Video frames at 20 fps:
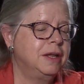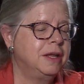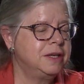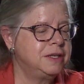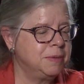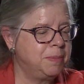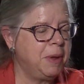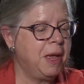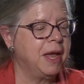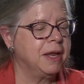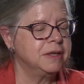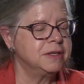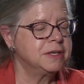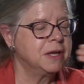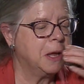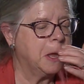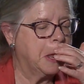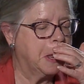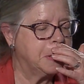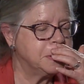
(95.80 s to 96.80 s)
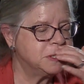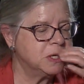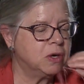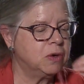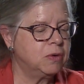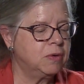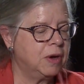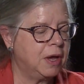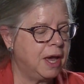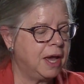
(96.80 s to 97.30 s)
It depends.
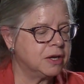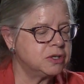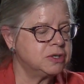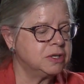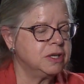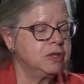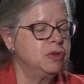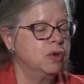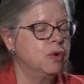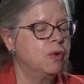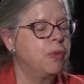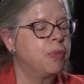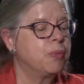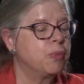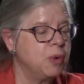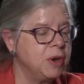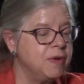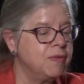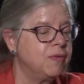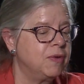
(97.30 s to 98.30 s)
So actually there are three referred...